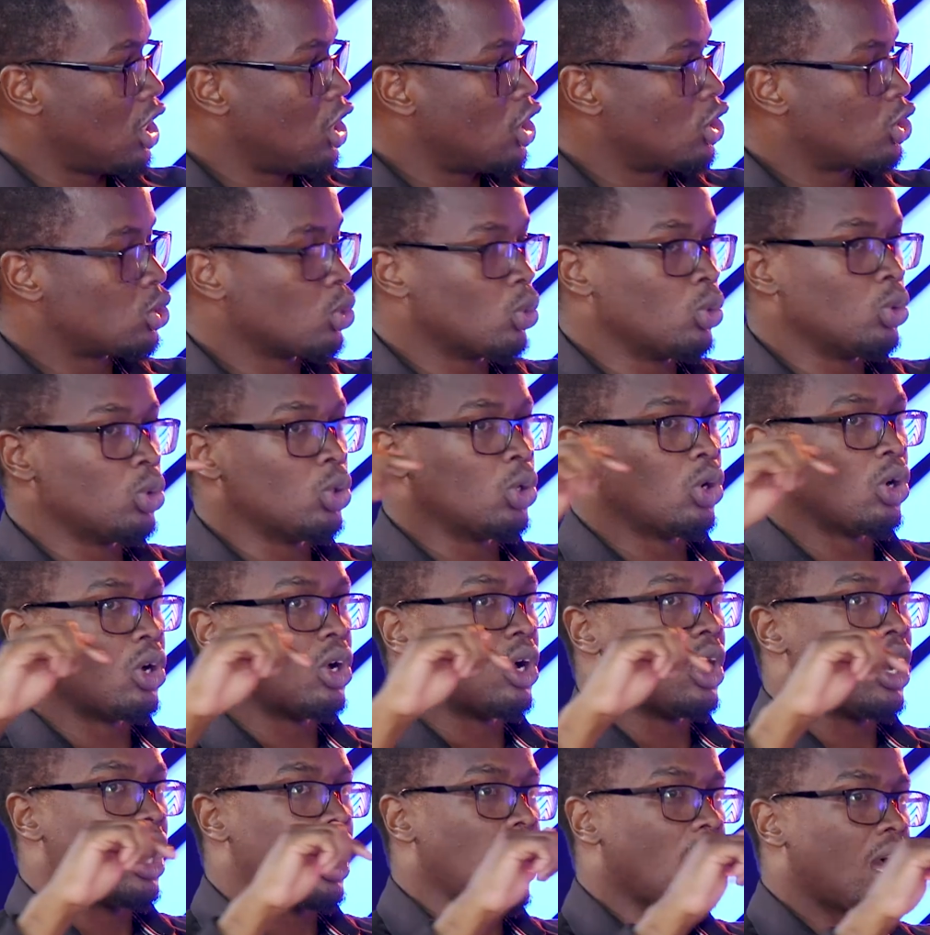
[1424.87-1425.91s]
To
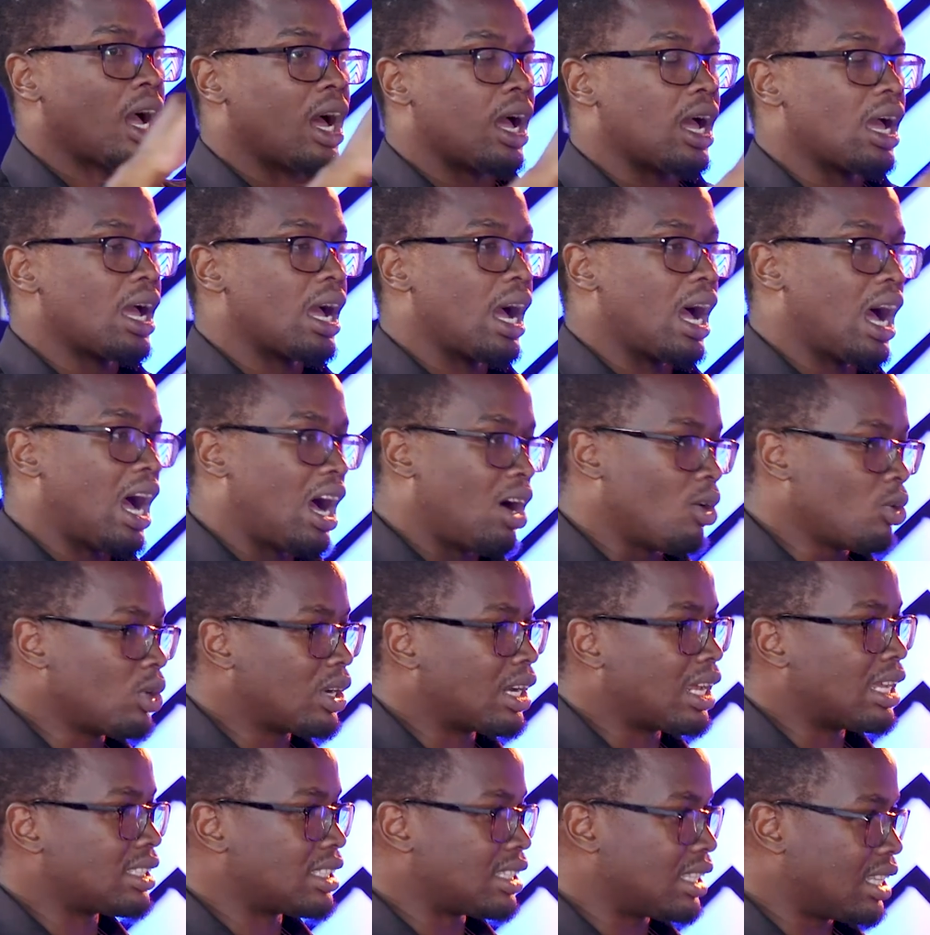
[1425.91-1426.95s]
how
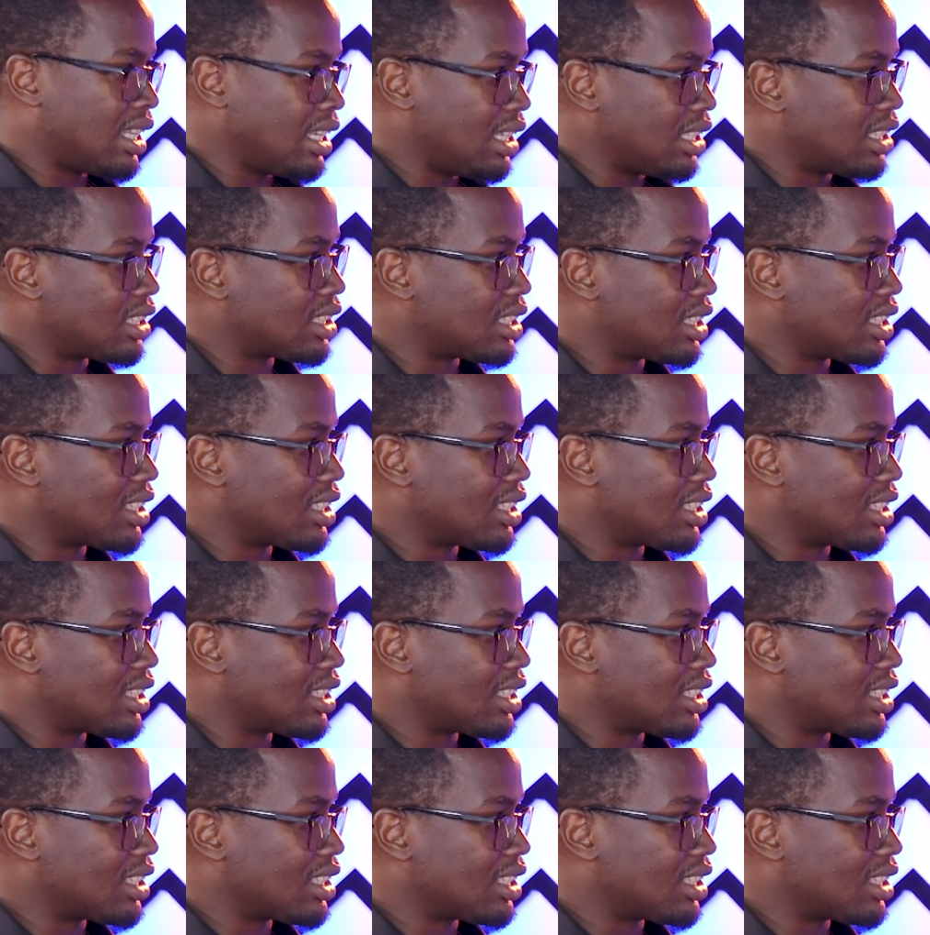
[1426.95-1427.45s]
does this...